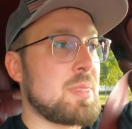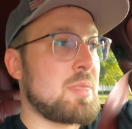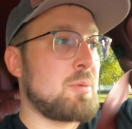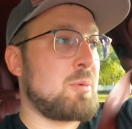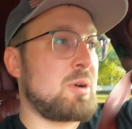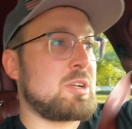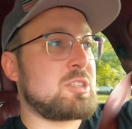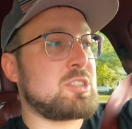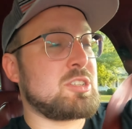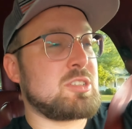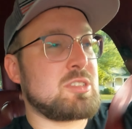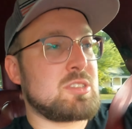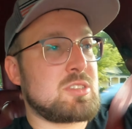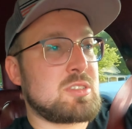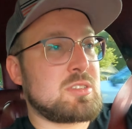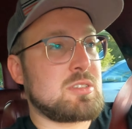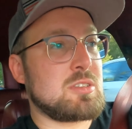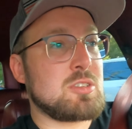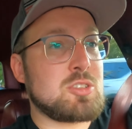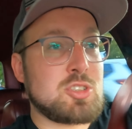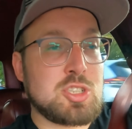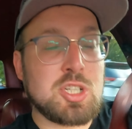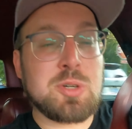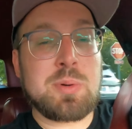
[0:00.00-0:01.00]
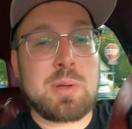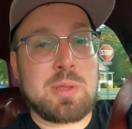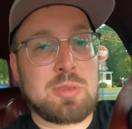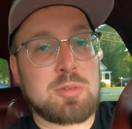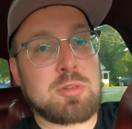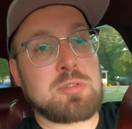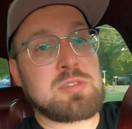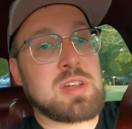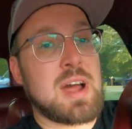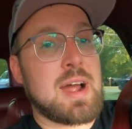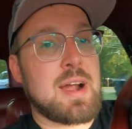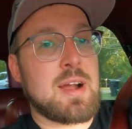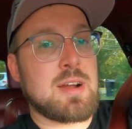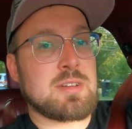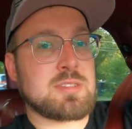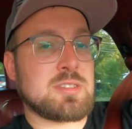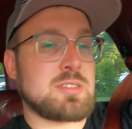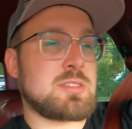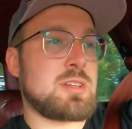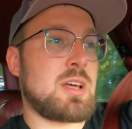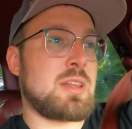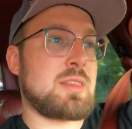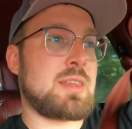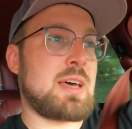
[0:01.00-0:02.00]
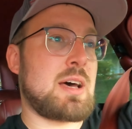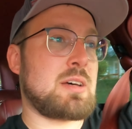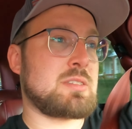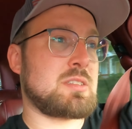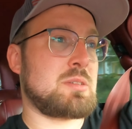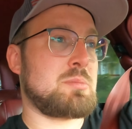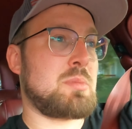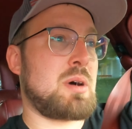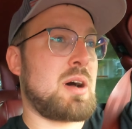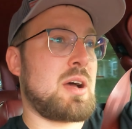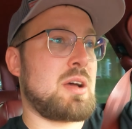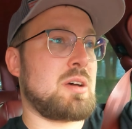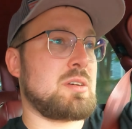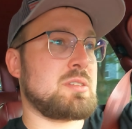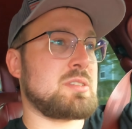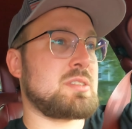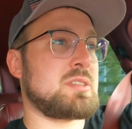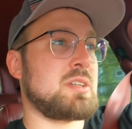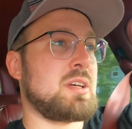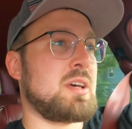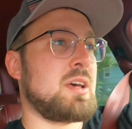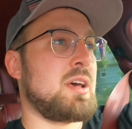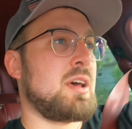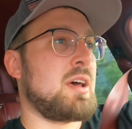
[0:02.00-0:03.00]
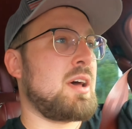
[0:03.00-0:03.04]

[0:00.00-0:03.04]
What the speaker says: which is chewing through tires in 10,000 miles.